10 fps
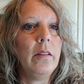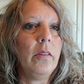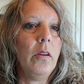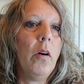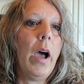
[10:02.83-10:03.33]

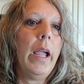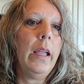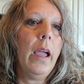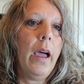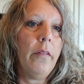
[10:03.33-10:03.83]
so I
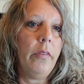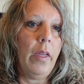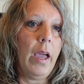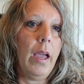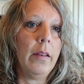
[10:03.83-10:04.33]
have
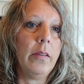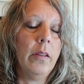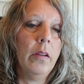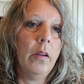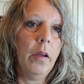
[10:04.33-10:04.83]
that
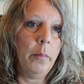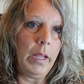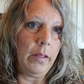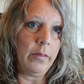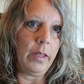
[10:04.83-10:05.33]

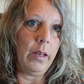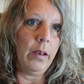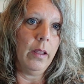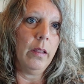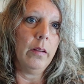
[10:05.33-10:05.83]

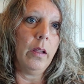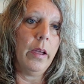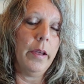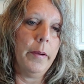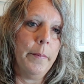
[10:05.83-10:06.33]
amazing,
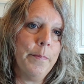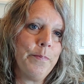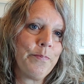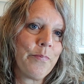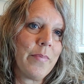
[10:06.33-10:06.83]

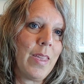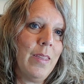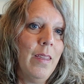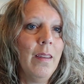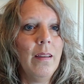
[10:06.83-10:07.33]

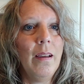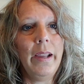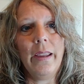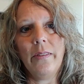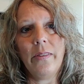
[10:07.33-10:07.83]
I
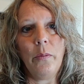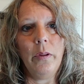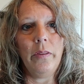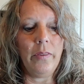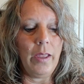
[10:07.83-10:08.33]
guess I
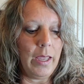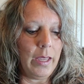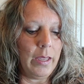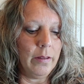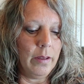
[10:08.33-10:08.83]
would
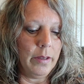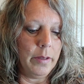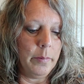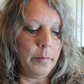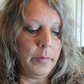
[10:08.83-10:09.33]
say,
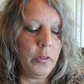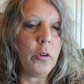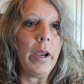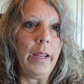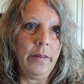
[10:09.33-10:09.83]

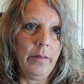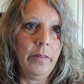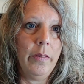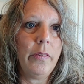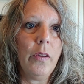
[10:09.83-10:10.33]
trait.
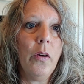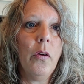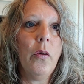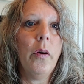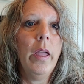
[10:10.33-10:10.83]

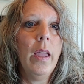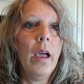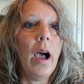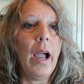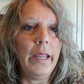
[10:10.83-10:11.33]
So
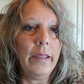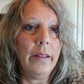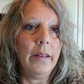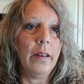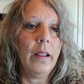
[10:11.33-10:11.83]
I
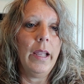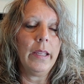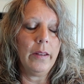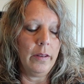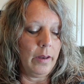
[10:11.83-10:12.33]

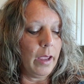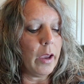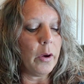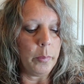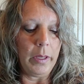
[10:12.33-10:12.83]
can
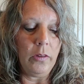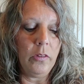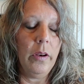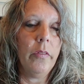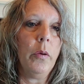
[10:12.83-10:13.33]
help each
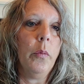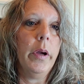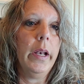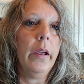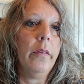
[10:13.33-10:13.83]
and every
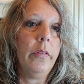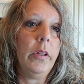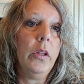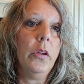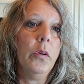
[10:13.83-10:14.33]
one of
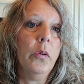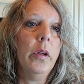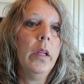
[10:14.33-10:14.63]
you